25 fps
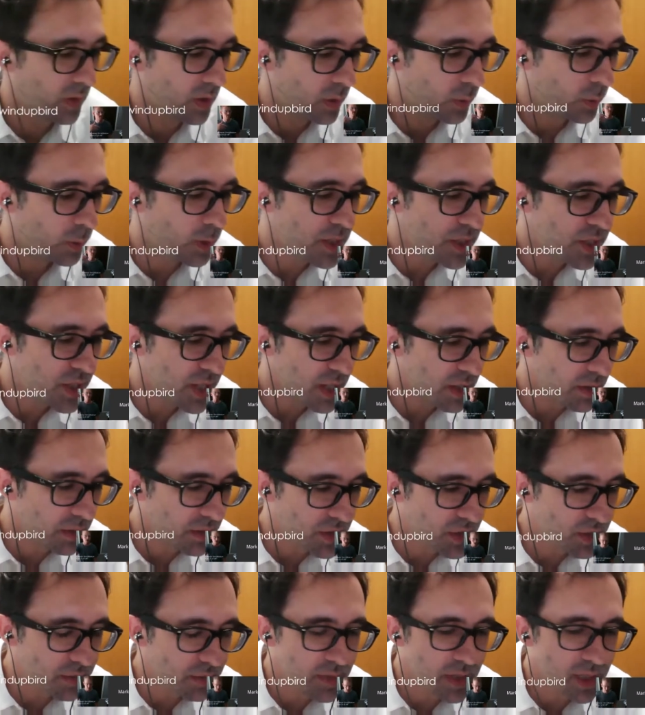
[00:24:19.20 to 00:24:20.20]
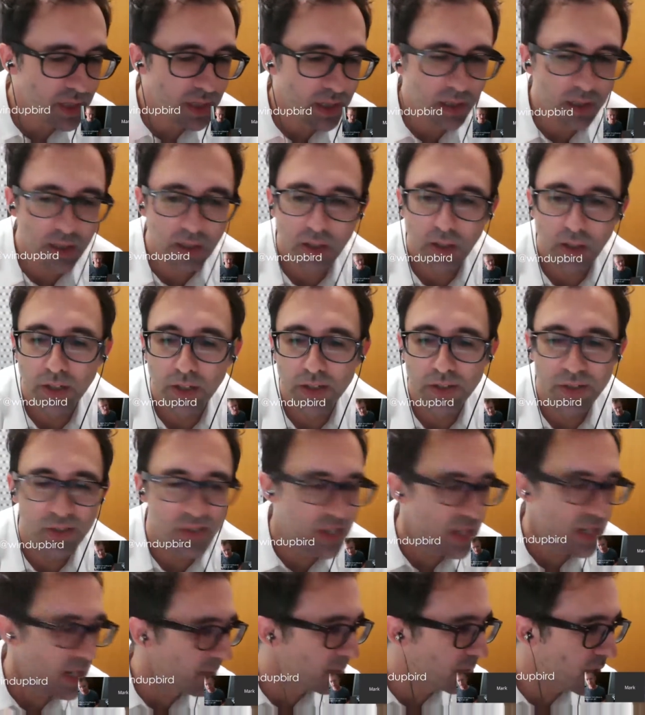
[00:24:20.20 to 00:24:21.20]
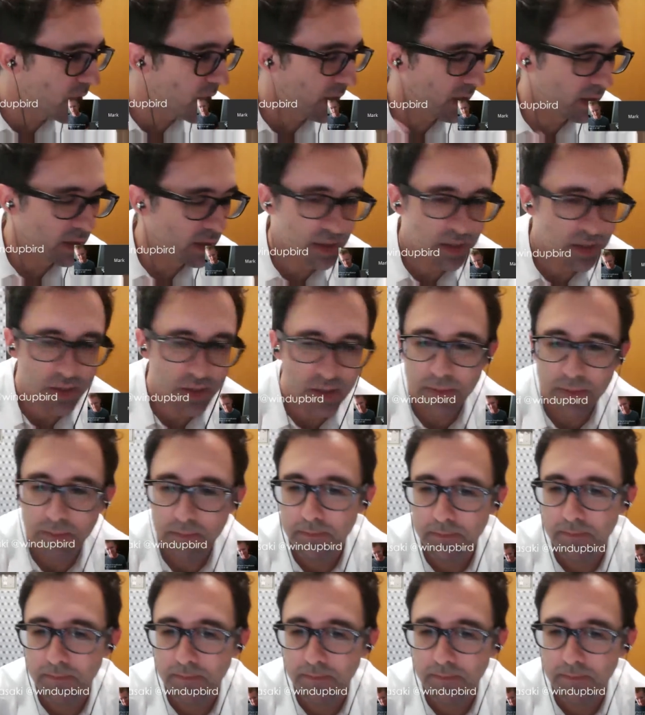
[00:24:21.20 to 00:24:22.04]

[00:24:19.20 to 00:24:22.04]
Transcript: Reach out to me on Snapchat anytime.